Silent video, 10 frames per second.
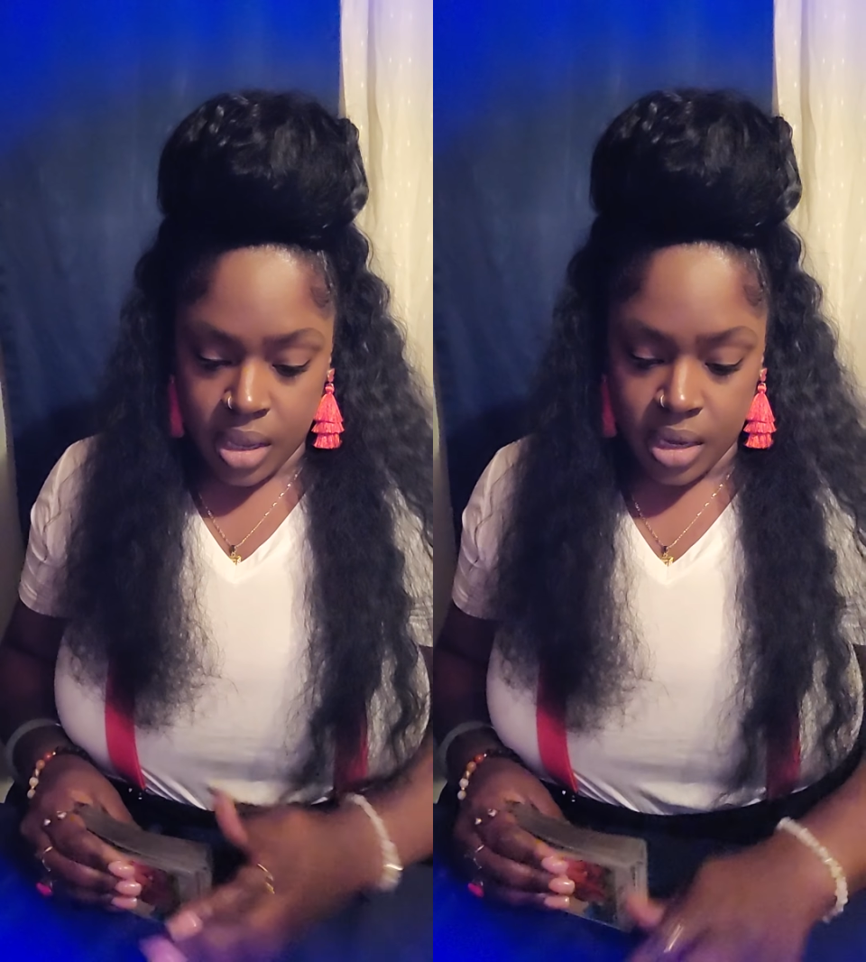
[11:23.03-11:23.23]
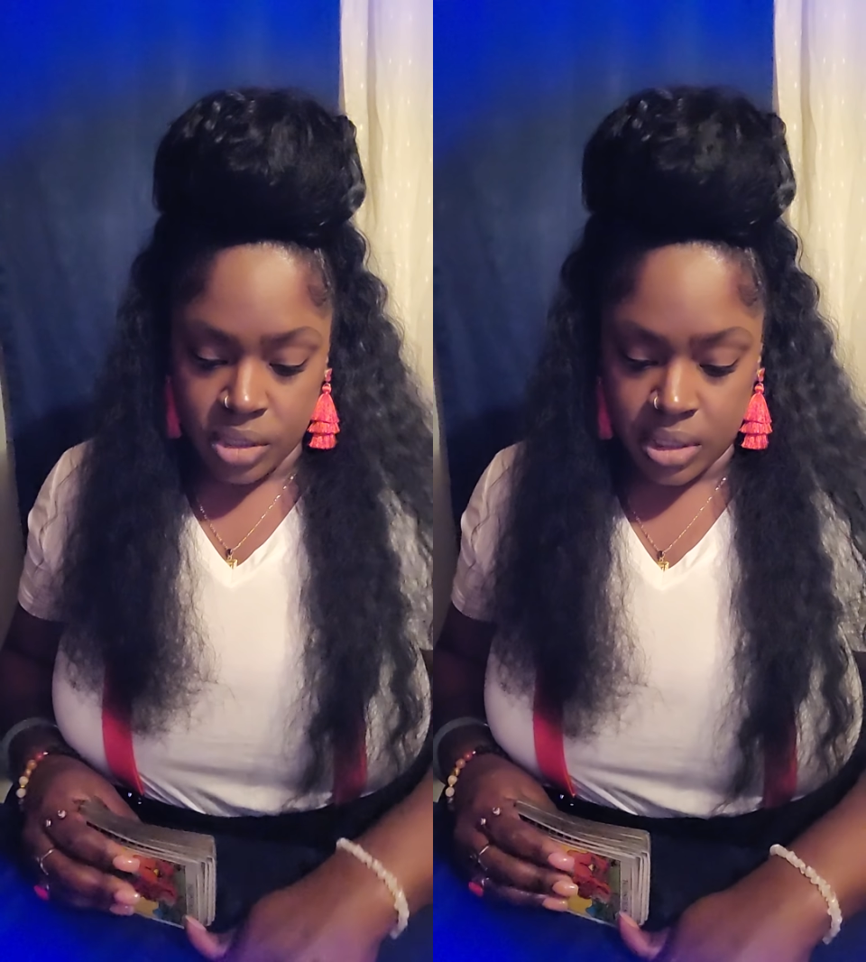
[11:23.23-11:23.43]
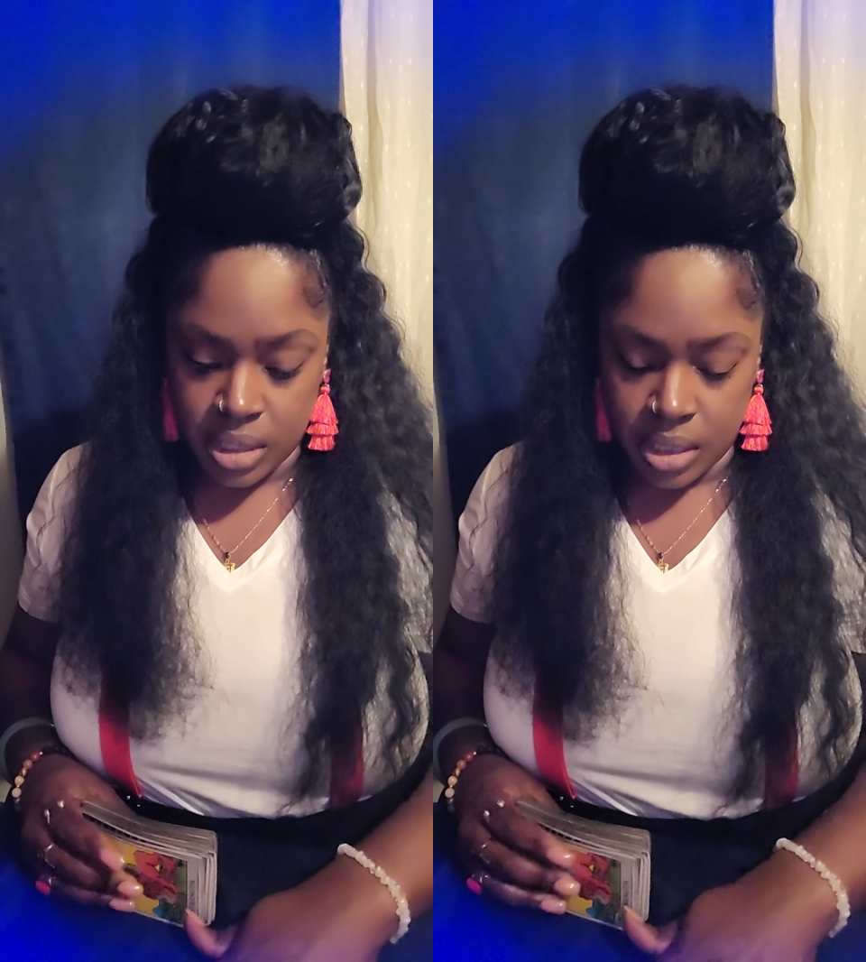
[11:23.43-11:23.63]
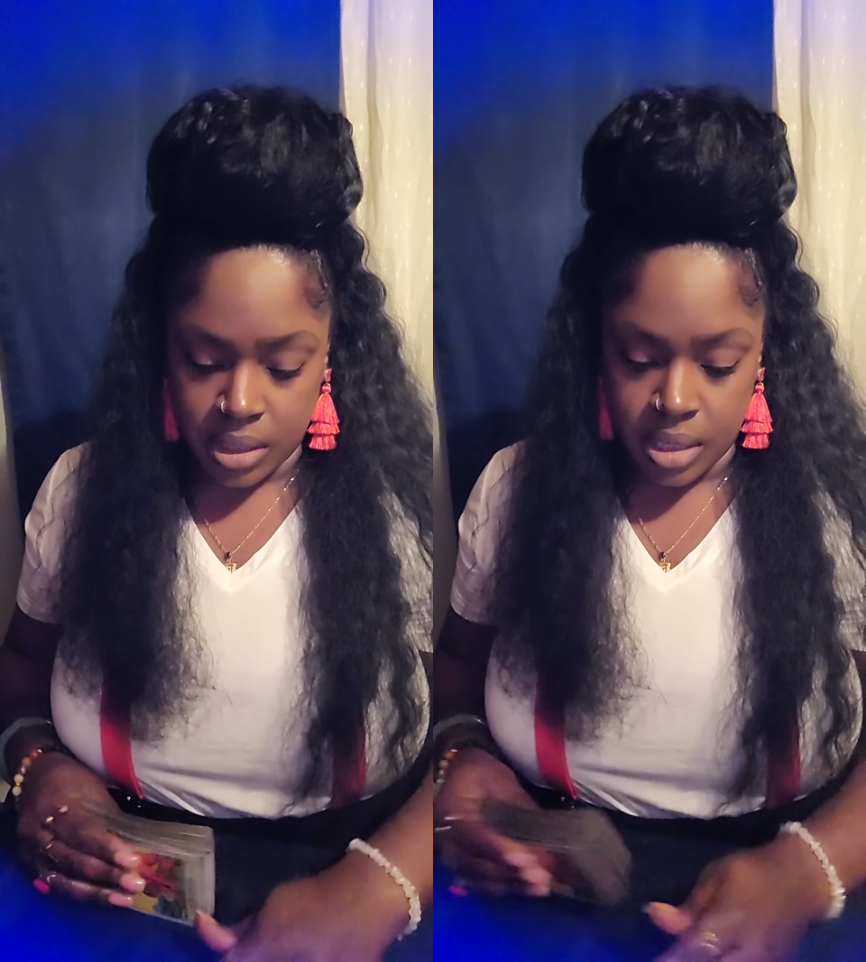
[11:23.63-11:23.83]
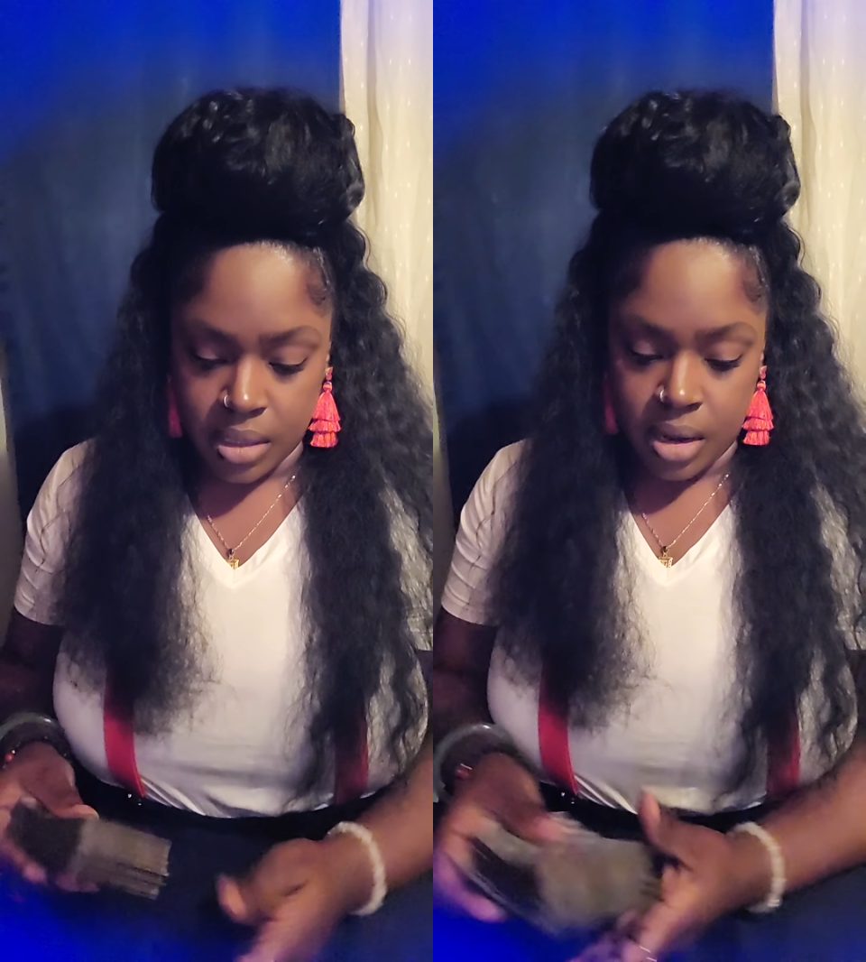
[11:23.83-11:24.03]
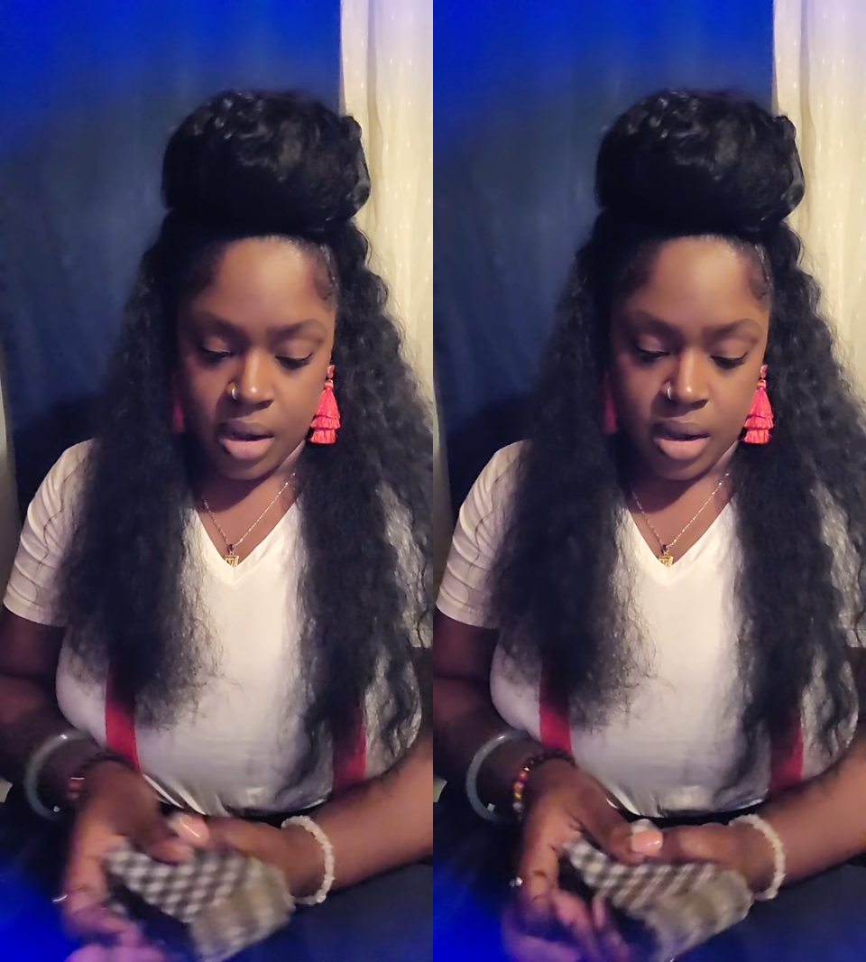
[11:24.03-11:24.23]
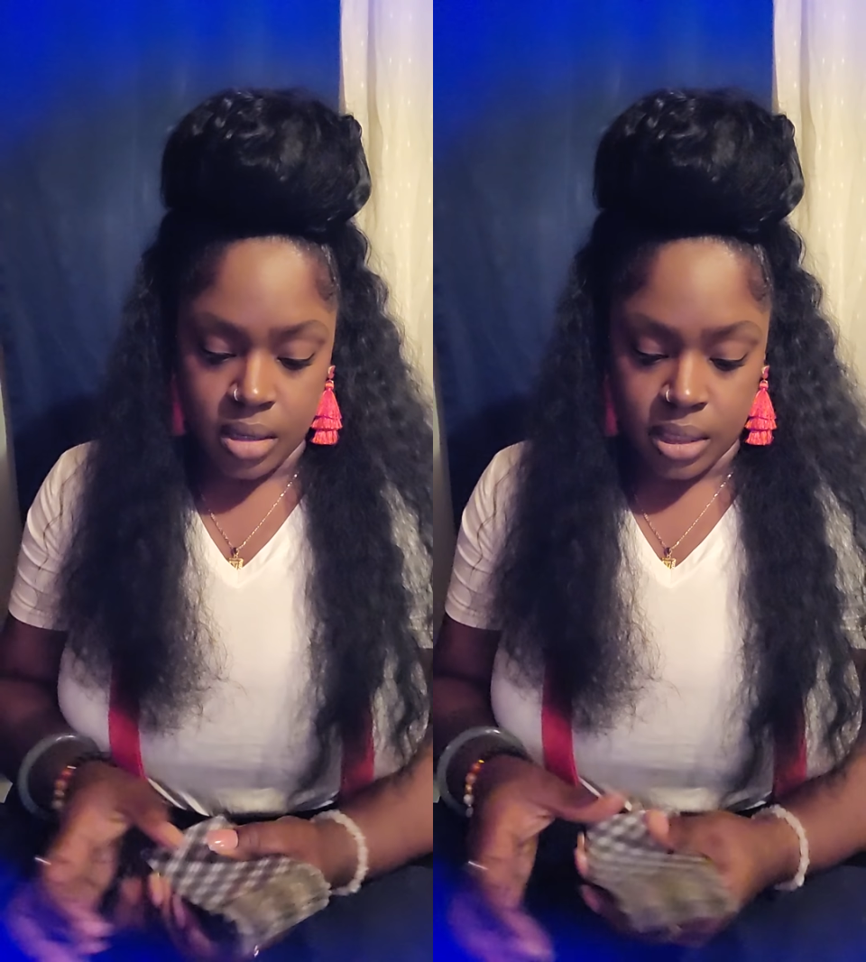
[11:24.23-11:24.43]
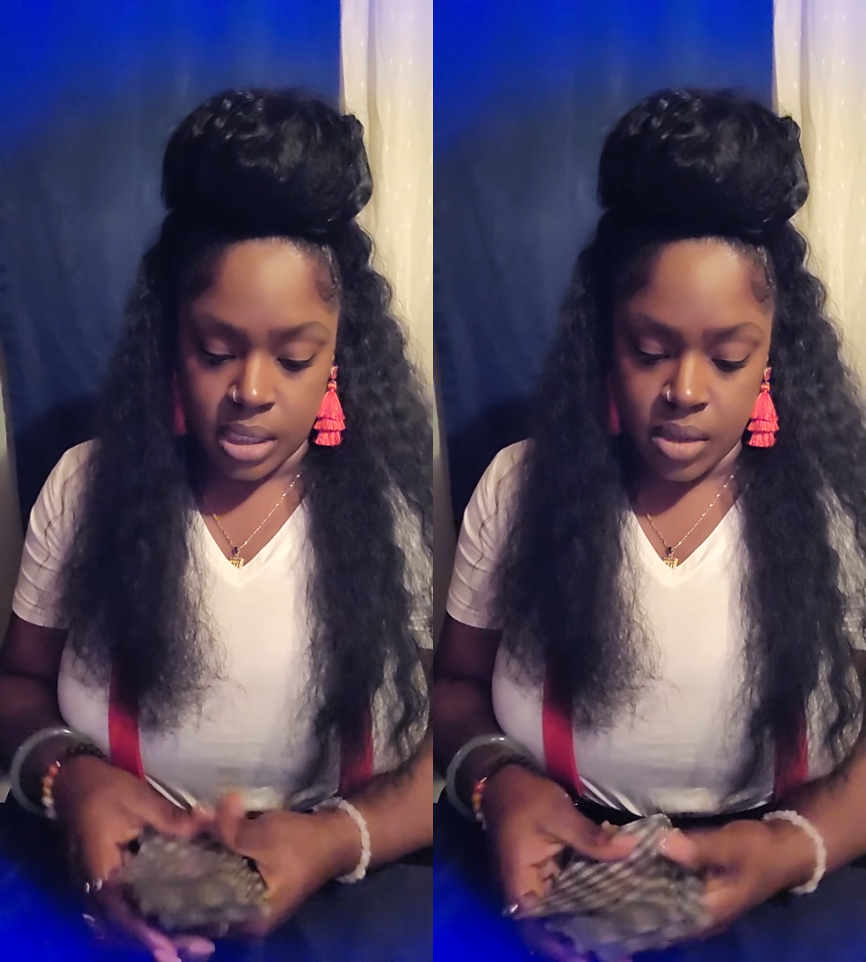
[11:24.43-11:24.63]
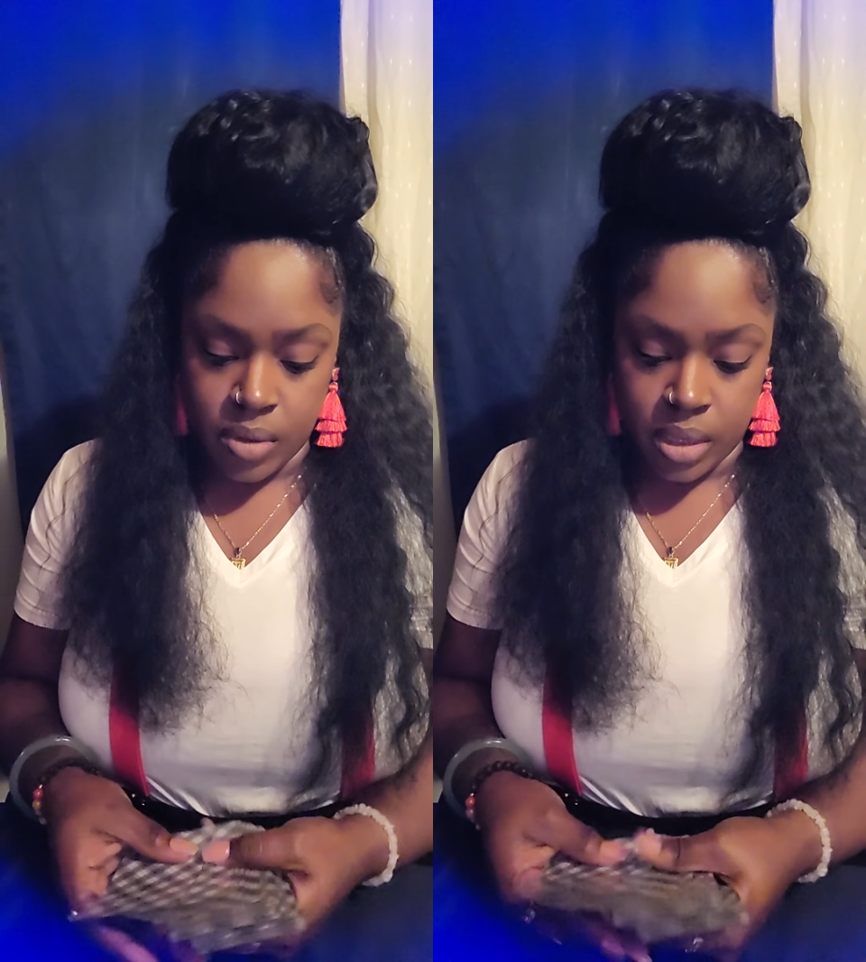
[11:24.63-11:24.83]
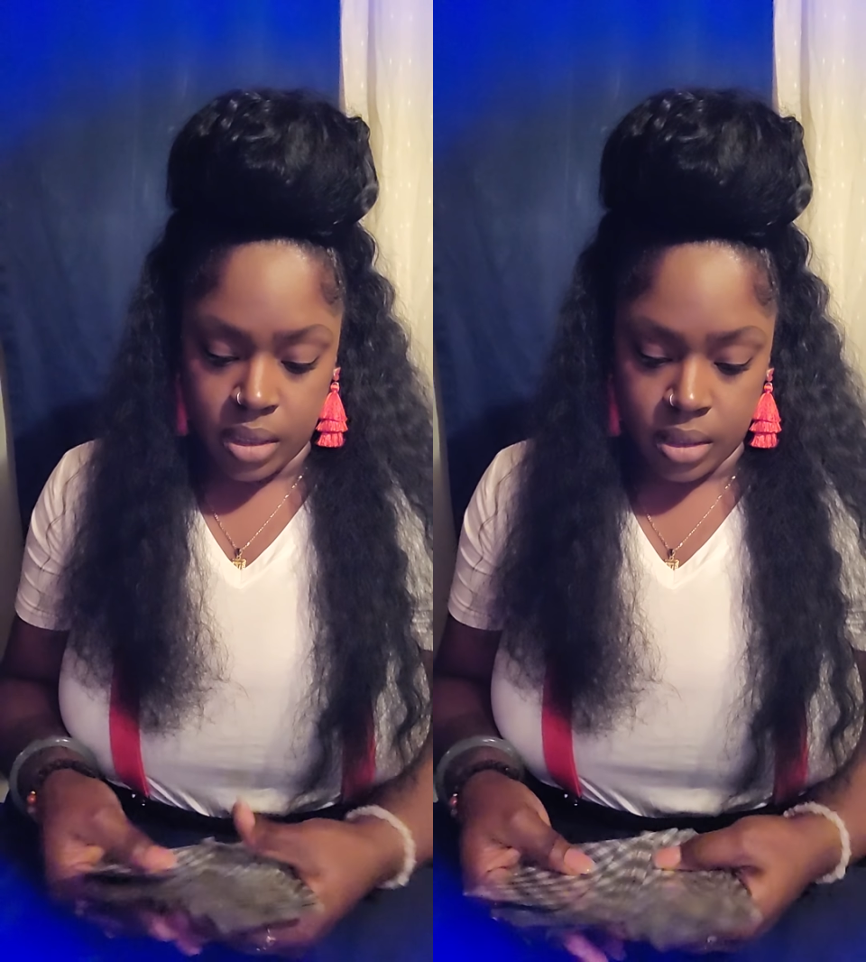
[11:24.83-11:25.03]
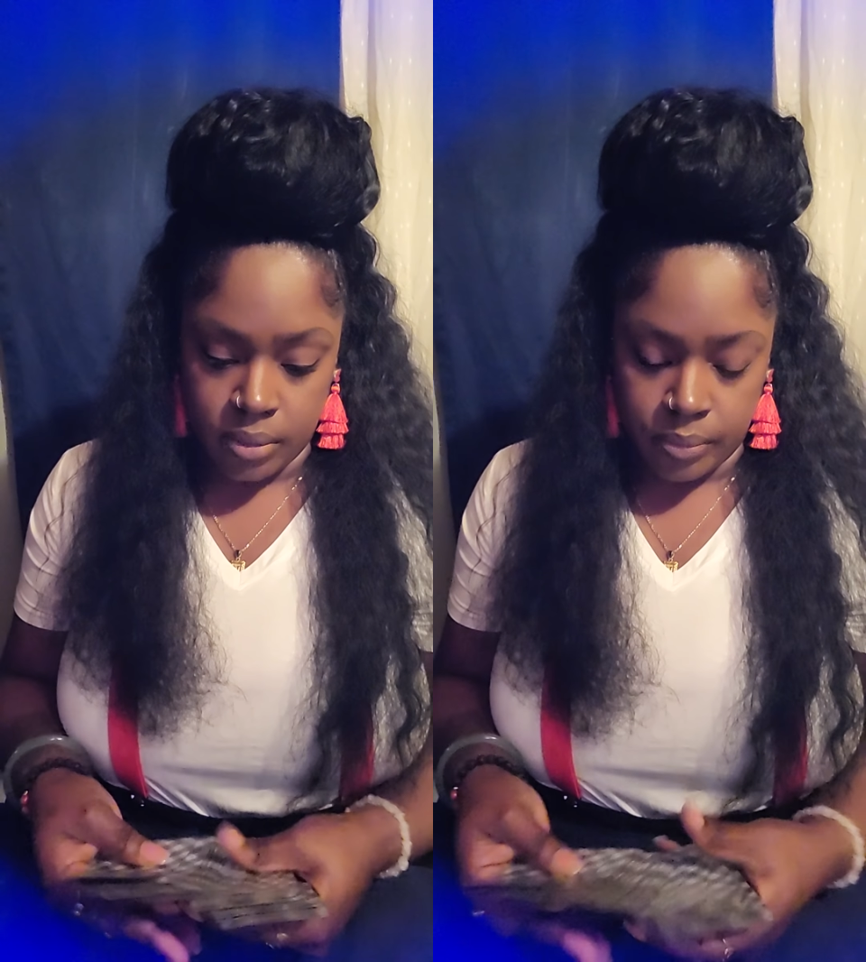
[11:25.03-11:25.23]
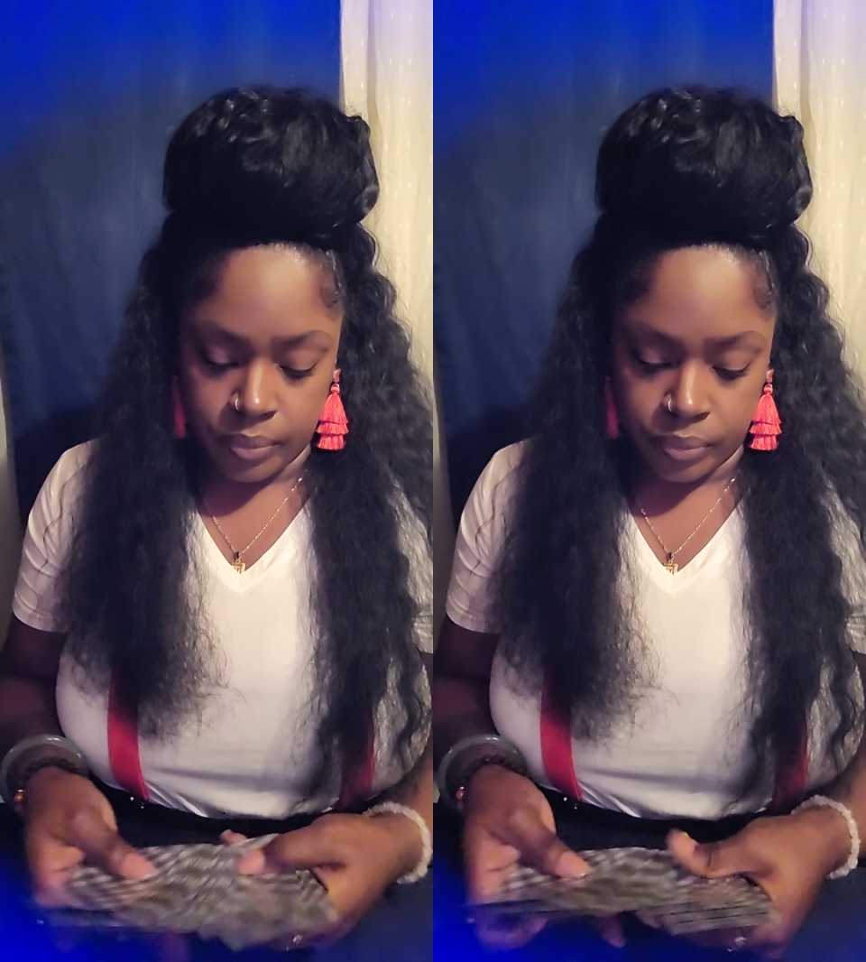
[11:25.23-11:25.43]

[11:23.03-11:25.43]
And I just seen the sun card, Leo again.